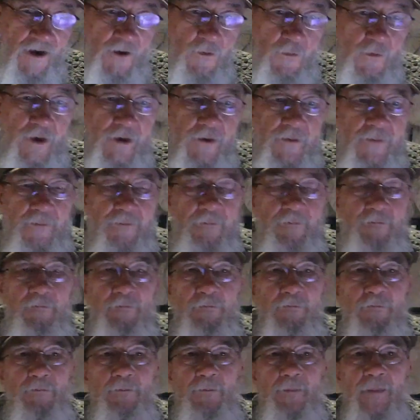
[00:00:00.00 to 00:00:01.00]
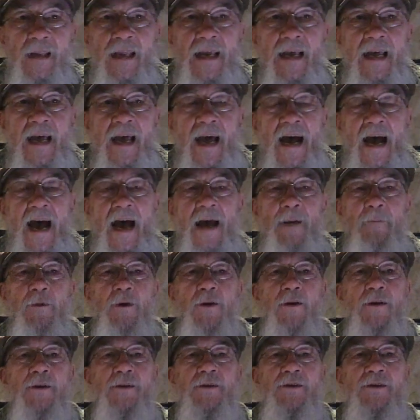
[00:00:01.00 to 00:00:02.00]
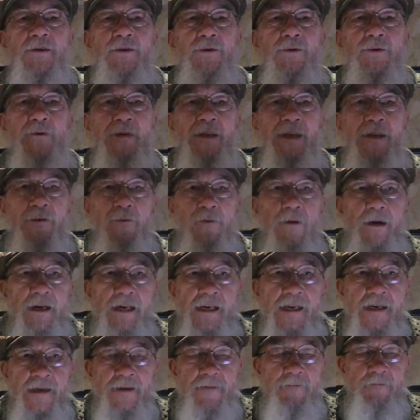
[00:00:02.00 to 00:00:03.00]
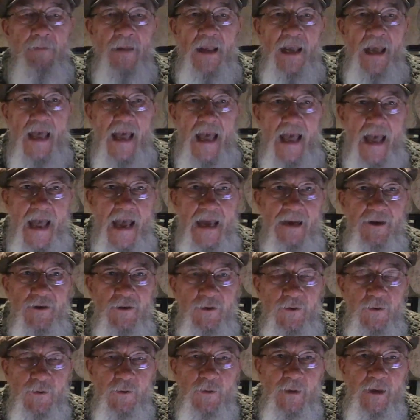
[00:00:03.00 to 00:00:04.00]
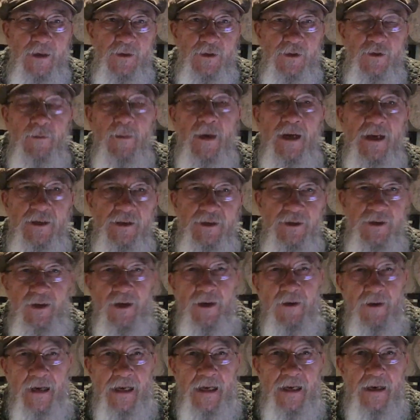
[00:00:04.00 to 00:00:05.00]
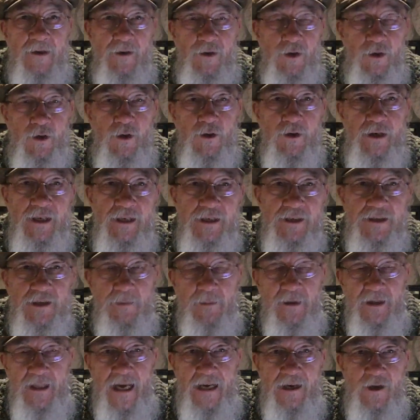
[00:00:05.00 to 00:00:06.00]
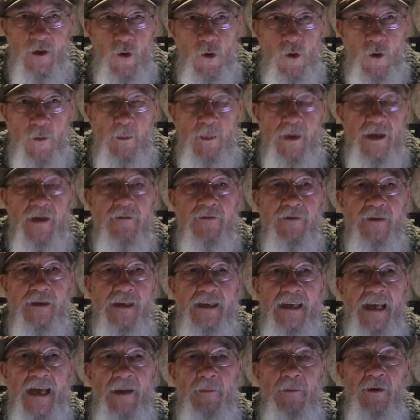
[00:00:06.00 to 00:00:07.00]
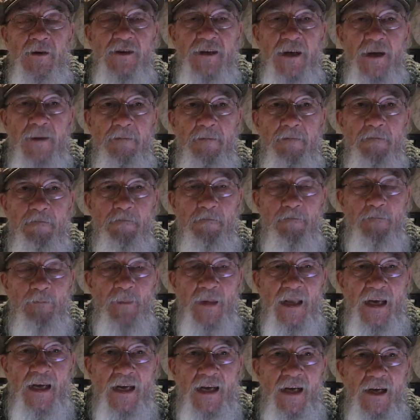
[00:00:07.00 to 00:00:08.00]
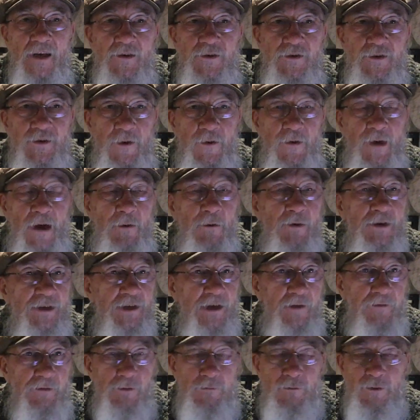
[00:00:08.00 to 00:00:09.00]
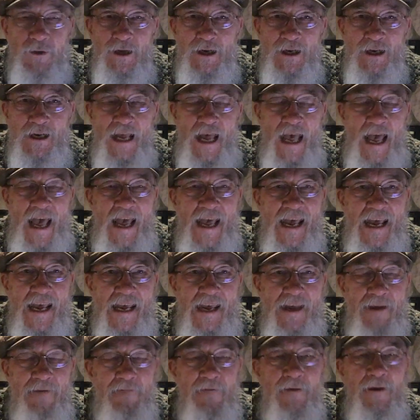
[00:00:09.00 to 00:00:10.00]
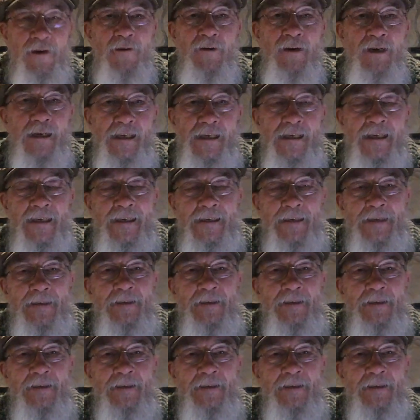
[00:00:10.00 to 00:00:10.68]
Well, I'm going to get ready to do my share in cooking some of that corned beef and cabbage up. So I wish everyone a very